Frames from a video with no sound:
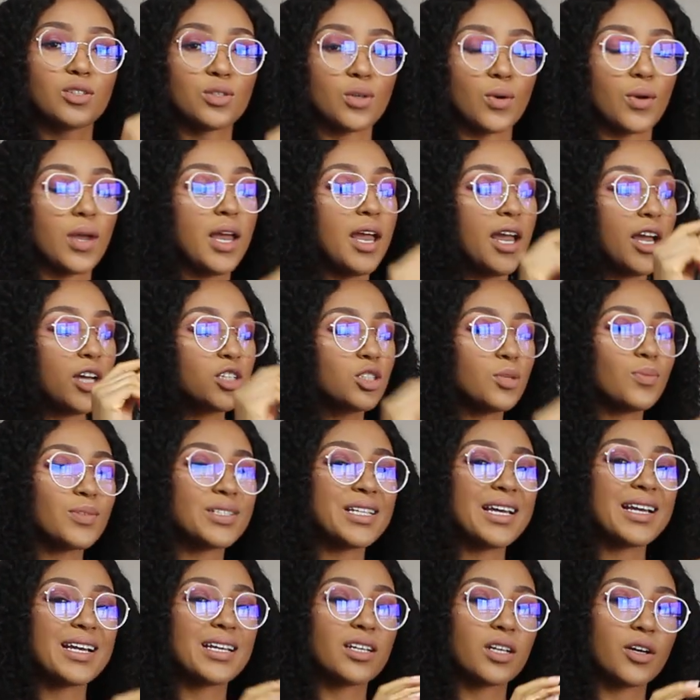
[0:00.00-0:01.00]
So it's
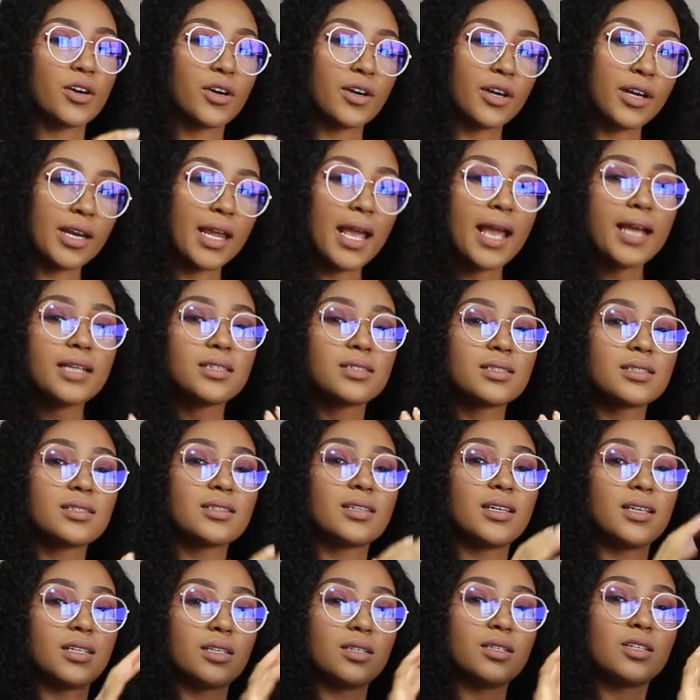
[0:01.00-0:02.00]
almost like
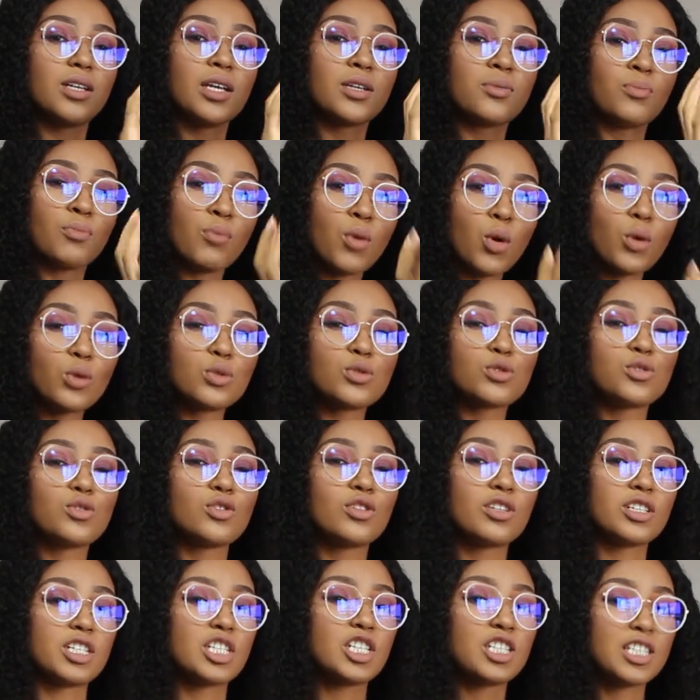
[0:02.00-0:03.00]
it molds
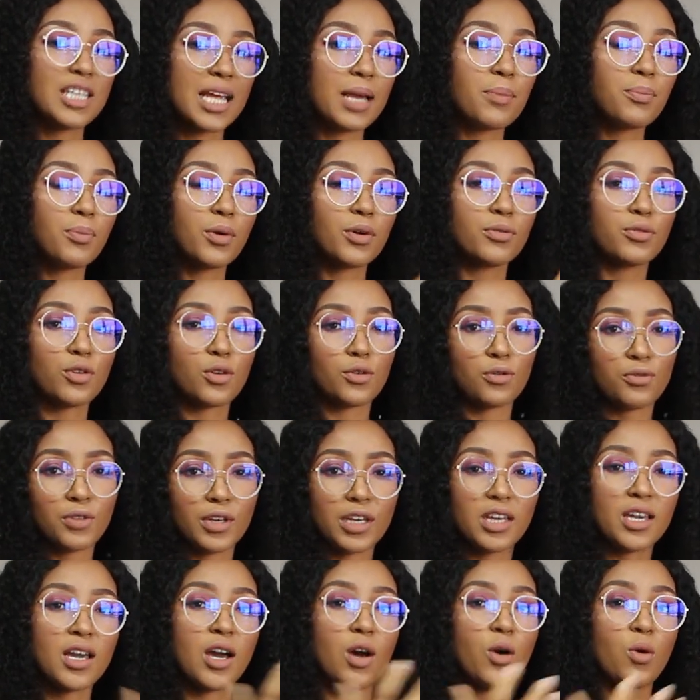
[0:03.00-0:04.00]
to the shape of your
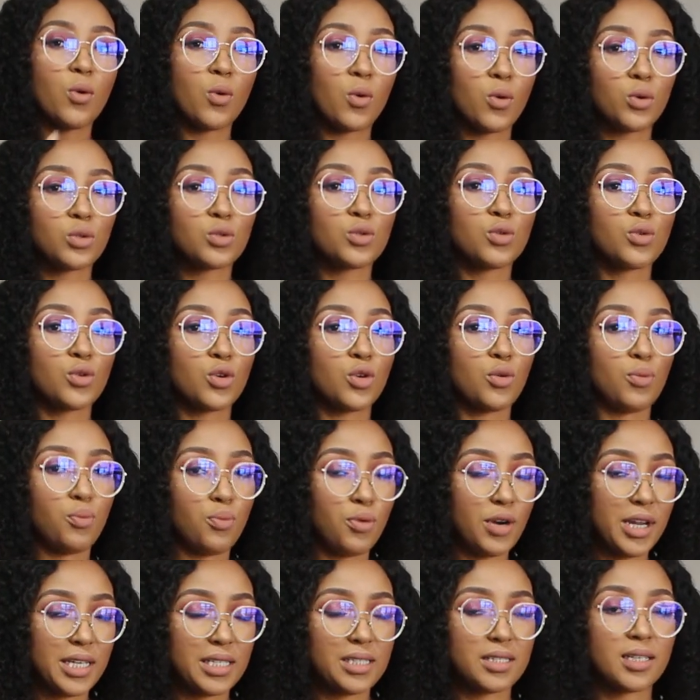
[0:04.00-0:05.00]
finger or to your
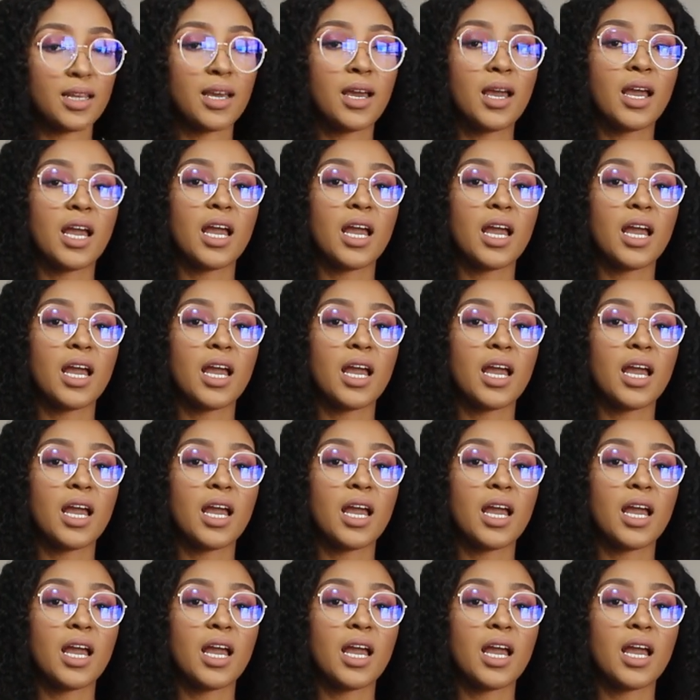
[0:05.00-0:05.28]
breast.